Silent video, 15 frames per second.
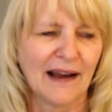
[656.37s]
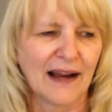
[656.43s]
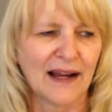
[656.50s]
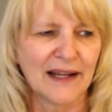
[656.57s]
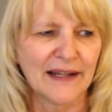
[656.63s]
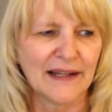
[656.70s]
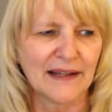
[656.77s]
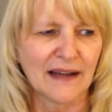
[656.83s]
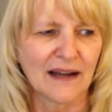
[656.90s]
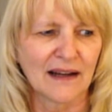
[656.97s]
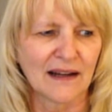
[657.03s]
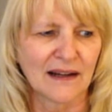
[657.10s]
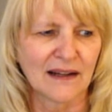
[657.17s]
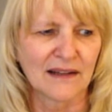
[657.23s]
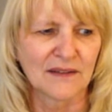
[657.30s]
I
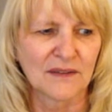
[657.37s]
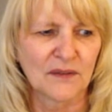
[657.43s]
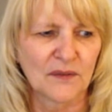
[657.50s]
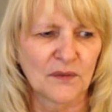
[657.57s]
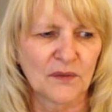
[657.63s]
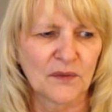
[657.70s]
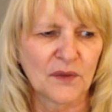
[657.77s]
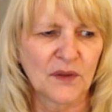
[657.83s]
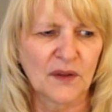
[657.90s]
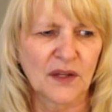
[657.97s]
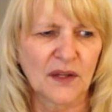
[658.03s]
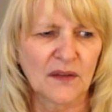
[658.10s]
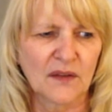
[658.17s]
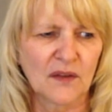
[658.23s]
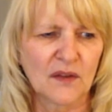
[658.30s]
uh, the
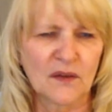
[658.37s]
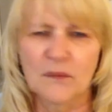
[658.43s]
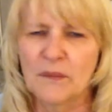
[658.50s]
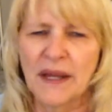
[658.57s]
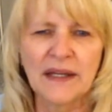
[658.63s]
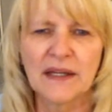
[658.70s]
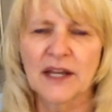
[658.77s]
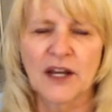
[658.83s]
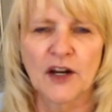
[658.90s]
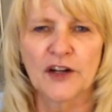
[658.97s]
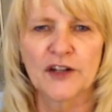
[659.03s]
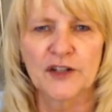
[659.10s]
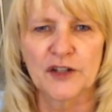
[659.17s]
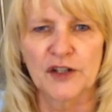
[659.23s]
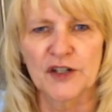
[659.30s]
the main
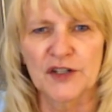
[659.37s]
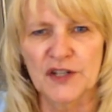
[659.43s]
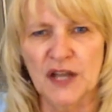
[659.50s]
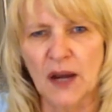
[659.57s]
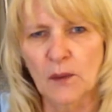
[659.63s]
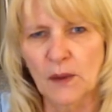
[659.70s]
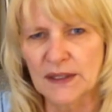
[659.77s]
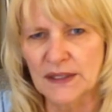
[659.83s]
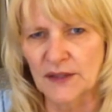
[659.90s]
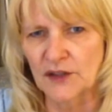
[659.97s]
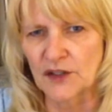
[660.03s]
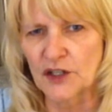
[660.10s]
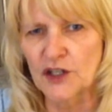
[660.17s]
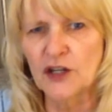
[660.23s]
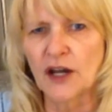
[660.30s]
characters I wasn't
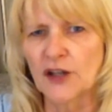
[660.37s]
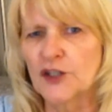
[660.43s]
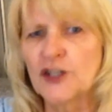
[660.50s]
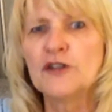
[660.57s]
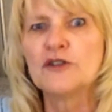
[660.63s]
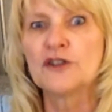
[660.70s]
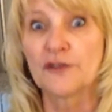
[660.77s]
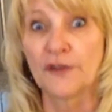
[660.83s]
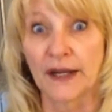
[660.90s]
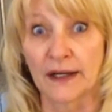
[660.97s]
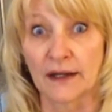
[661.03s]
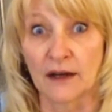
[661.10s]
a huge fan